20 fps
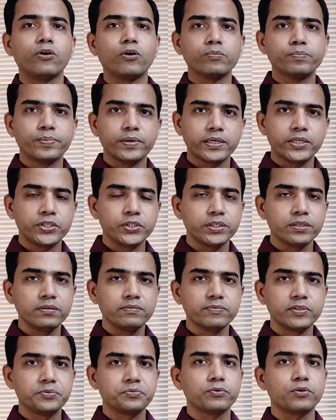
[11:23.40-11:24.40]

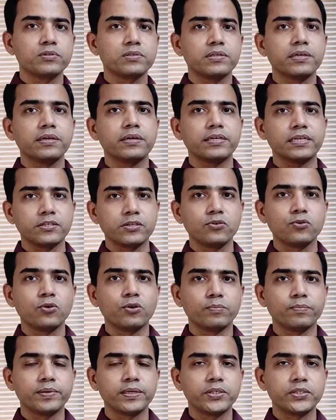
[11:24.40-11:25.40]
operation, which was the rescue
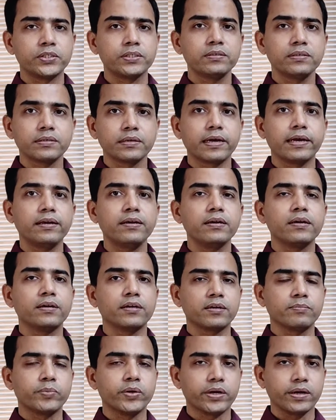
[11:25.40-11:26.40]
operation at
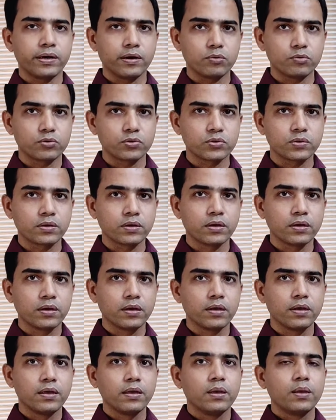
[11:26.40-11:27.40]
Nariman House.
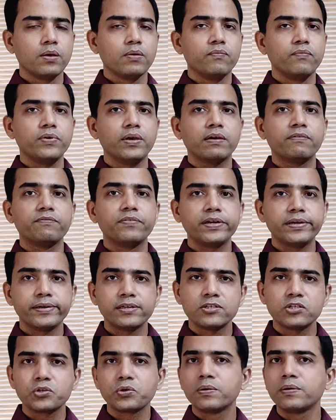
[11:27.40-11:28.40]
We have
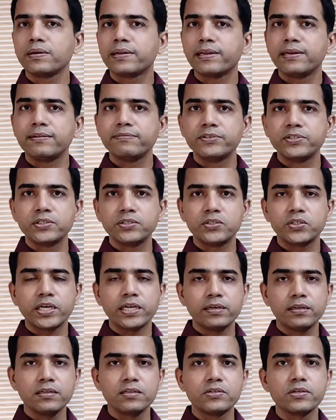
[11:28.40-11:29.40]
witnessed on television
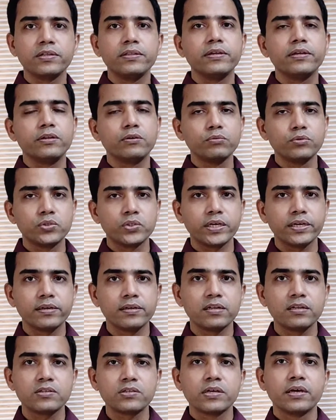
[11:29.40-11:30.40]
channels, in the news
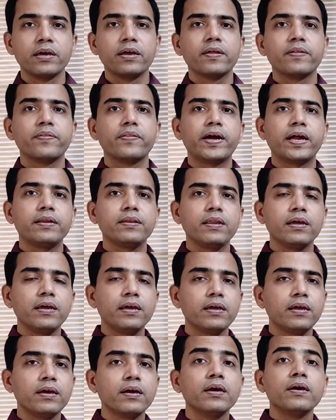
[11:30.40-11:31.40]
channels, that
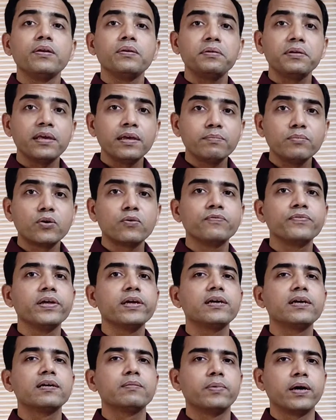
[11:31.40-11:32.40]
the team of
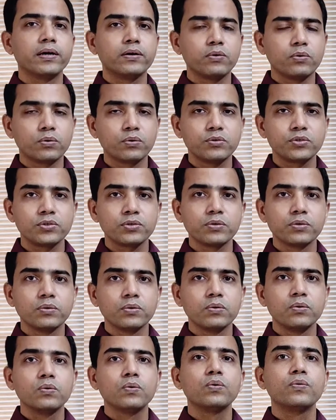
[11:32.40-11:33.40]
the commandos,
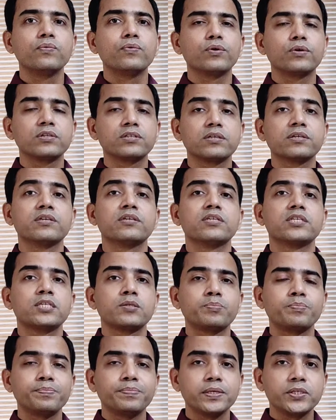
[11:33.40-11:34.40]
who was
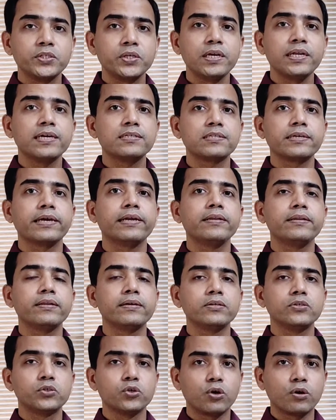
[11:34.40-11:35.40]
specially assigned
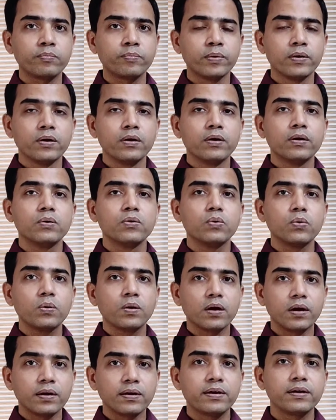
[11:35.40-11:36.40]
the job to
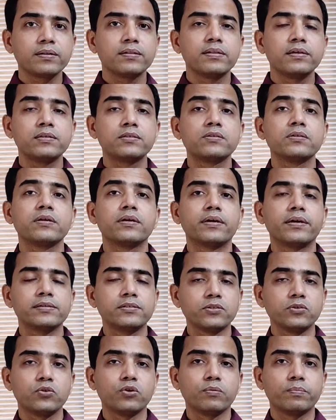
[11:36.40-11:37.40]
conduct this
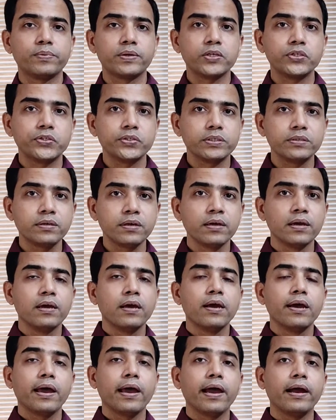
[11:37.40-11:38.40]
rescue operation,
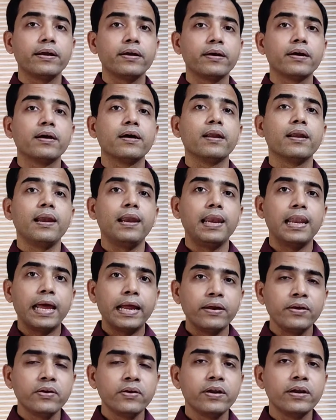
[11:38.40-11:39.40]
had
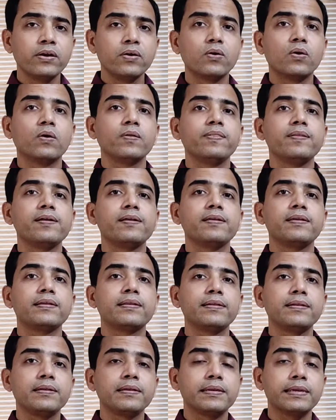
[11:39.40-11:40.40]
landed on the
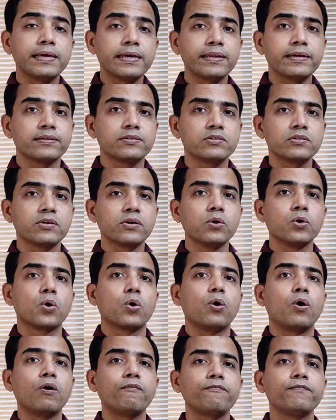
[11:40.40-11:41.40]
terrace
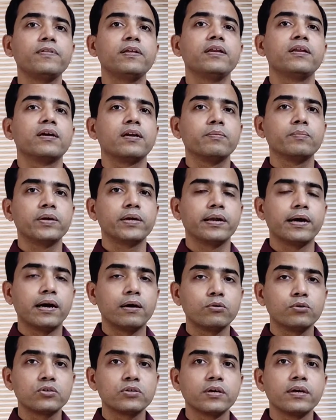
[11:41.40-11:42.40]
of the Nariman
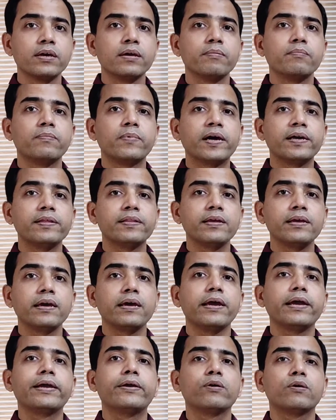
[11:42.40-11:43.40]
House by the
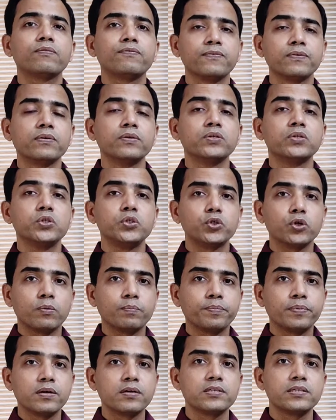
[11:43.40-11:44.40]
aid of
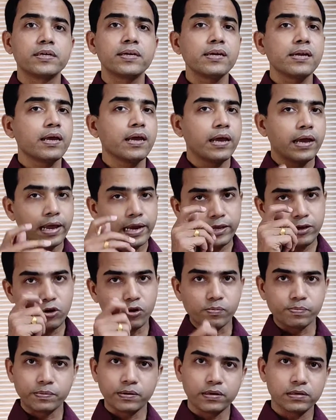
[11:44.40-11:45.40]
choppers and
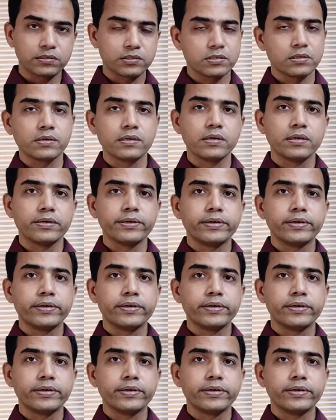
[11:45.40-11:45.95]
helicopters.